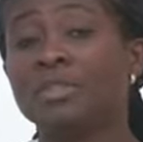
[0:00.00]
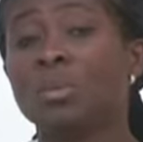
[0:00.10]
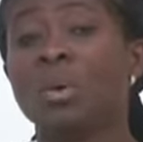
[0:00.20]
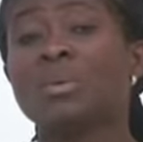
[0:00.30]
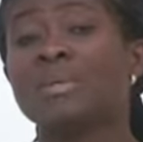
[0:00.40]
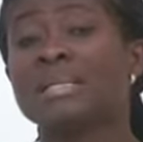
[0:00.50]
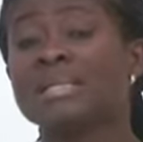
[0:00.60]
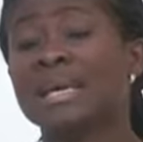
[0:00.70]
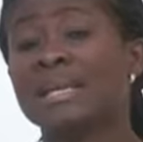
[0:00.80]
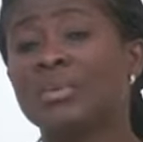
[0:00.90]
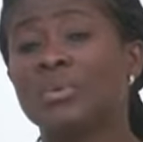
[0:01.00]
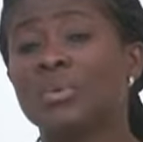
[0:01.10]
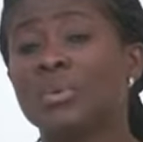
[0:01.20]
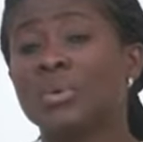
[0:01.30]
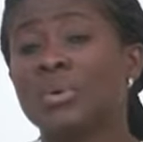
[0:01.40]
What would that tell
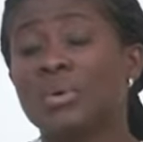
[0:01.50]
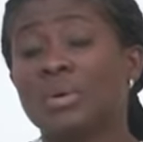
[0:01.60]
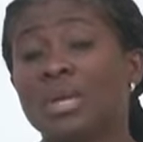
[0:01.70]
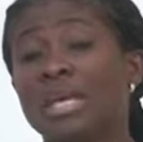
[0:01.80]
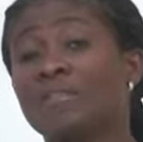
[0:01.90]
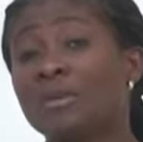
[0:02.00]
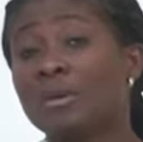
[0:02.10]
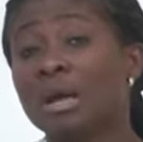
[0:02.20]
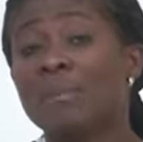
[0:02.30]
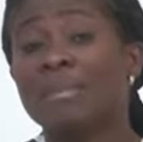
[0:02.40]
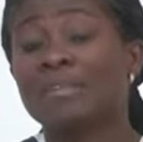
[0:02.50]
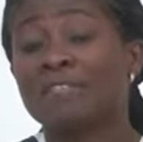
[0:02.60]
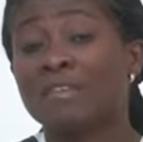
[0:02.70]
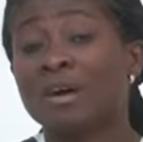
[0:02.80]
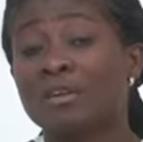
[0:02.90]
you? If you look at the
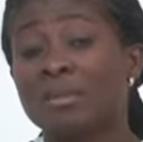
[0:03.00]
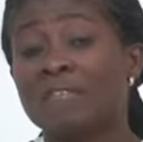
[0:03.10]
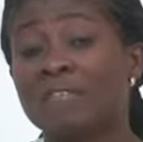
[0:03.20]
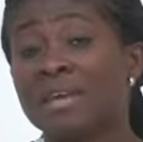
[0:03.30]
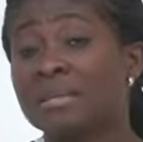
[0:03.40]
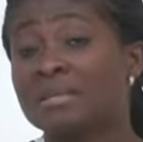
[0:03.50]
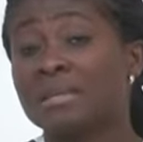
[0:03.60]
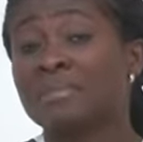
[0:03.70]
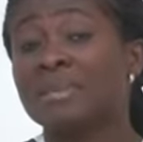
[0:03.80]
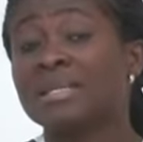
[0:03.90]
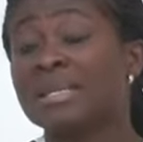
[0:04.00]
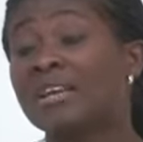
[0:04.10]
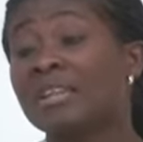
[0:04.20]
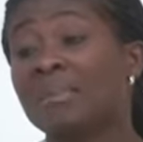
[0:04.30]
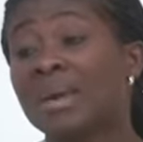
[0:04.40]
frown on my face, it may tell
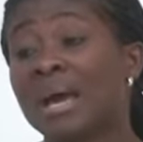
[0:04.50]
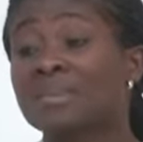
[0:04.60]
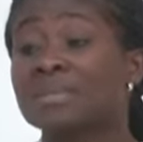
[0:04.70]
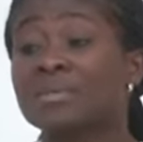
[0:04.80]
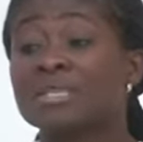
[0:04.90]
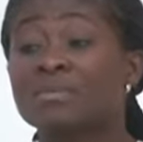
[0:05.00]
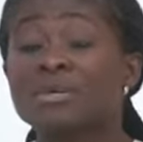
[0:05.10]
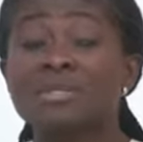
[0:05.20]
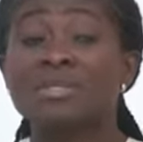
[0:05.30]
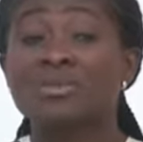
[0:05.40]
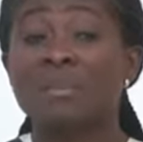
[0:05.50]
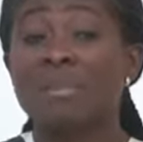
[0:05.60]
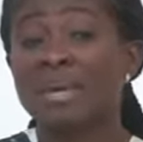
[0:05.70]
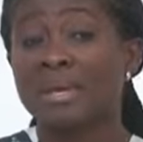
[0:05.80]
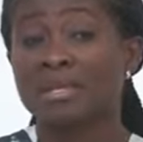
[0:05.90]
you that perhaps the responses you are
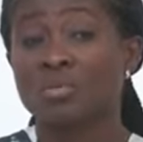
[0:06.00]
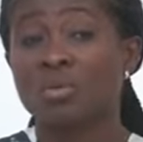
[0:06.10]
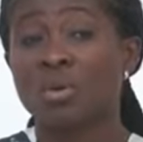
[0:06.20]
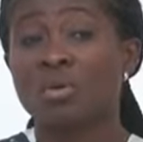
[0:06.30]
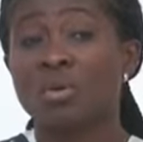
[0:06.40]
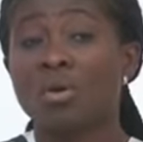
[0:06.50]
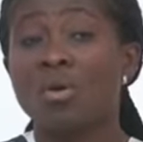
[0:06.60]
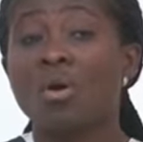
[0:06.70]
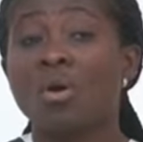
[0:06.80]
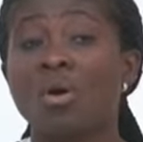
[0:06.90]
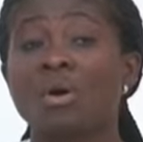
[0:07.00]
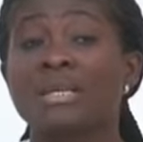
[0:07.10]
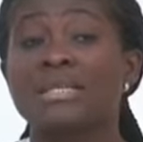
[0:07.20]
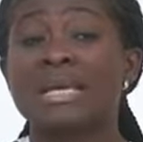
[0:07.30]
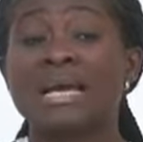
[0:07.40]
making is wrong, or
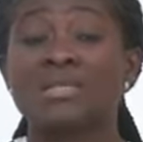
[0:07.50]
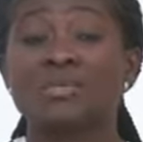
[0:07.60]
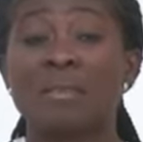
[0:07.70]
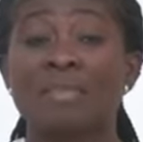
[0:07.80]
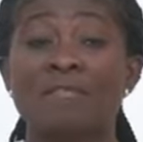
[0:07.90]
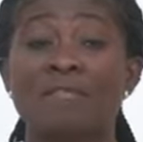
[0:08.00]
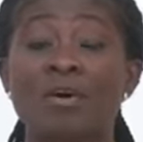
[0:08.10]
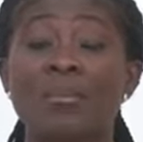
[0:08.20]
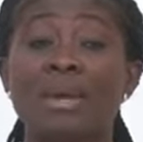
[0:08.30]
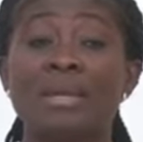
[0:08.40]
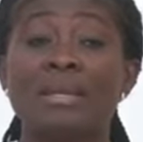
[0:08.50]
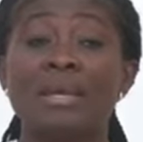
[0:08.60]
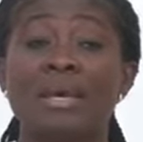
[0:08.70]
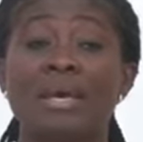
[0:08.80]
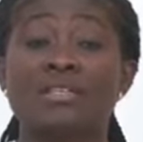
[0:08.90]
the task you are performing
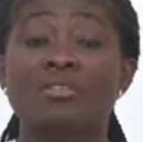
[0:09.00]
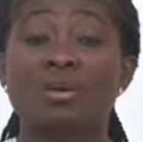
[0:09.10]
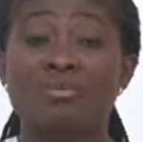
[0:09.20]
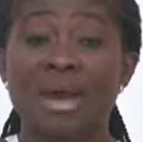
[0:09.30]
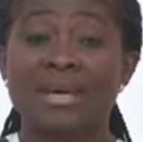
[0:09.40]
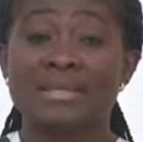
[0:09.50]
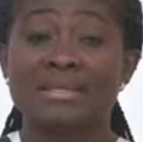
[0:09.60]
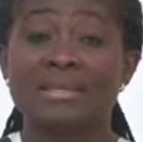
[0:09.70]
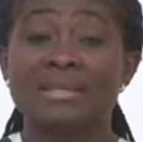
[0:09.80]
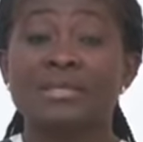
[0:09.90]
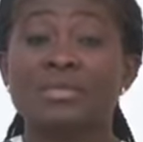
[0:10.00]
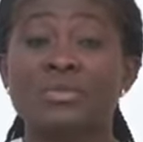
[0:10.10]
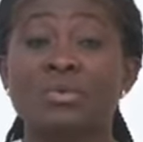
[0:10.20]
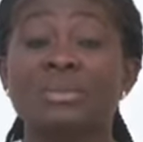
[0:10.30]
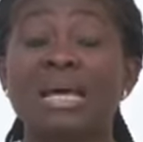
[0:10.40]
is not right.
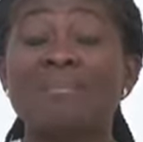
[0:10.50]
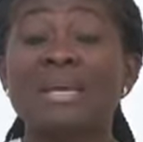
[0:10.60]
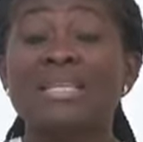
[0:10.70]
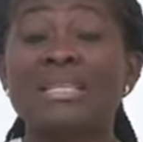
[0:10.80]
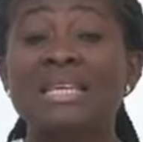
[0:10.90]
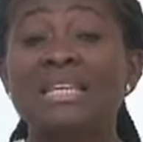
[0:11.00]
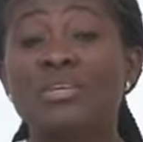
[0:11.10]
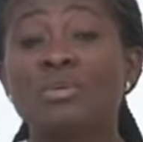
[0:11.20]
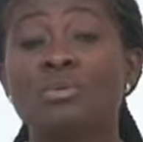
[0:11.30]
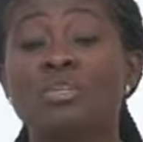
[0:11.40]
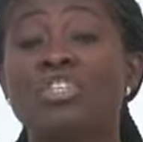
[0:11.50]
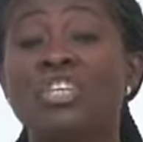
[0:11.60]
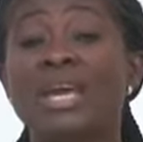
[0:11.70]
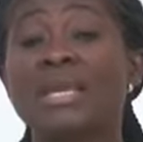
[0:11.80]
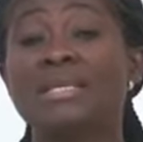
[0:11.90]
So that may lead you to
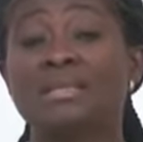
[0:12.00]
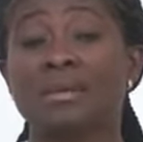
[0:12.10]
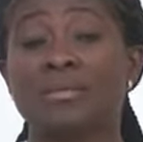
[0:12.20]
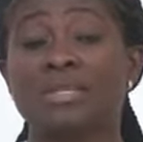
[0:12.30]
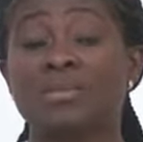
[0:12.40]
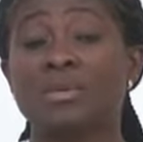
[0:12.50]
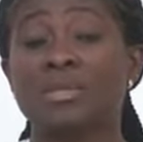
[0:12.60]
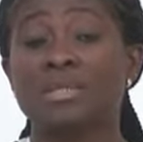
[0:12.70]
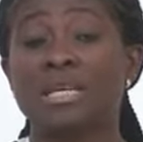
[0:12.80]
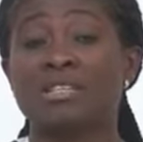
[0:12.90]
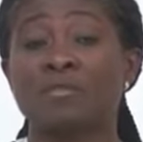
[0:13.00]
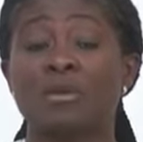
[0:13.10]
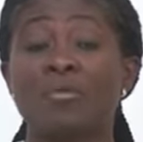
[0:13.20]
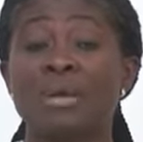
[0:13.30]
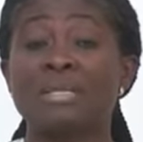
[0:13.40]
change the responses that you've
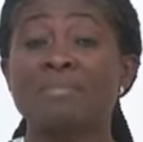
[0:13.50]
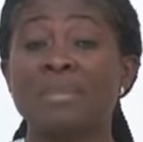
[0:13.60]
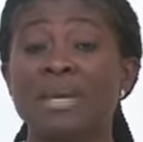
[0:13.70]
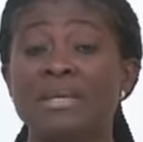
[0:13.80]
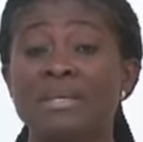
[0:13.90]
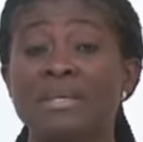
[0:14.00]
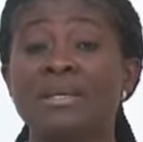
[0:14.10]
already made.